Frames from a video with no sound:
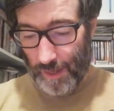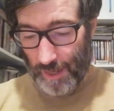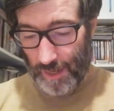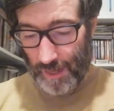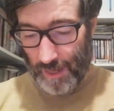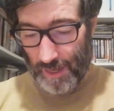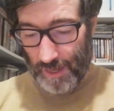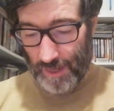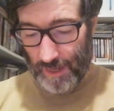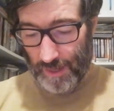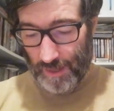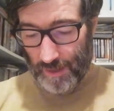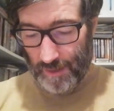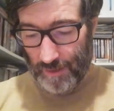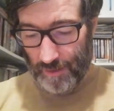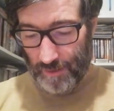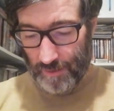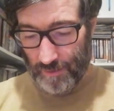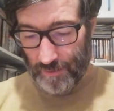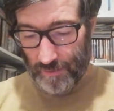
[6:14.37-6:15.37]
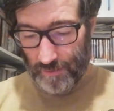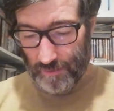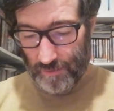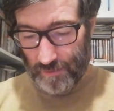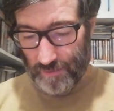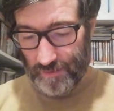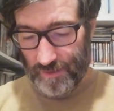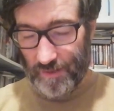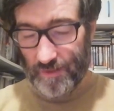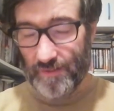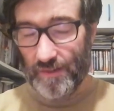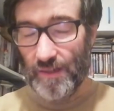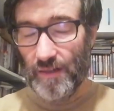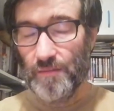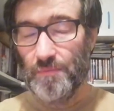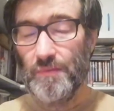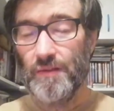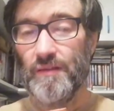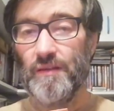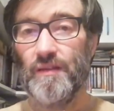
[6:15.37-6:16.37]
And she
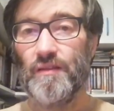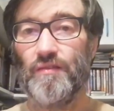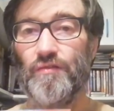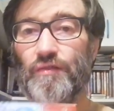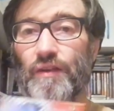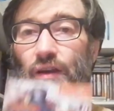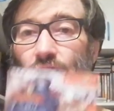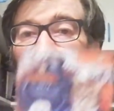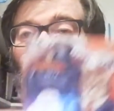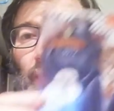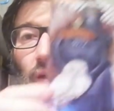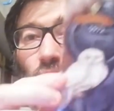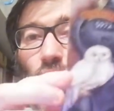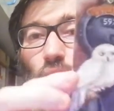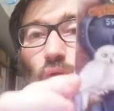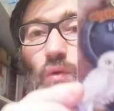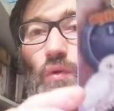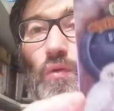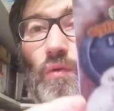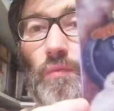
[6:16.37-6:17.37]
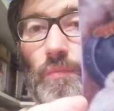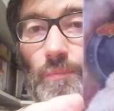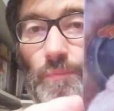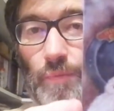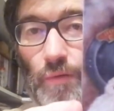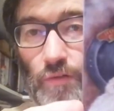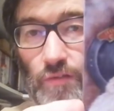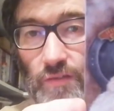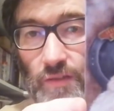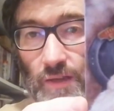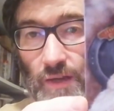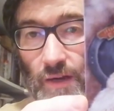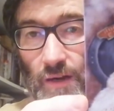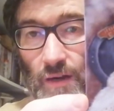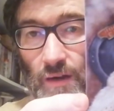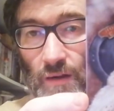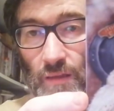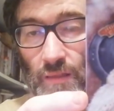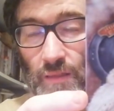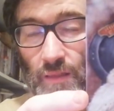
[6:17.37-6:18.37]
sent me this very cool
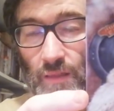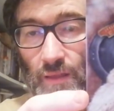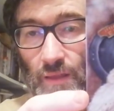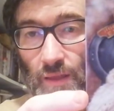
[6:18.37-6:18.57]
postcard,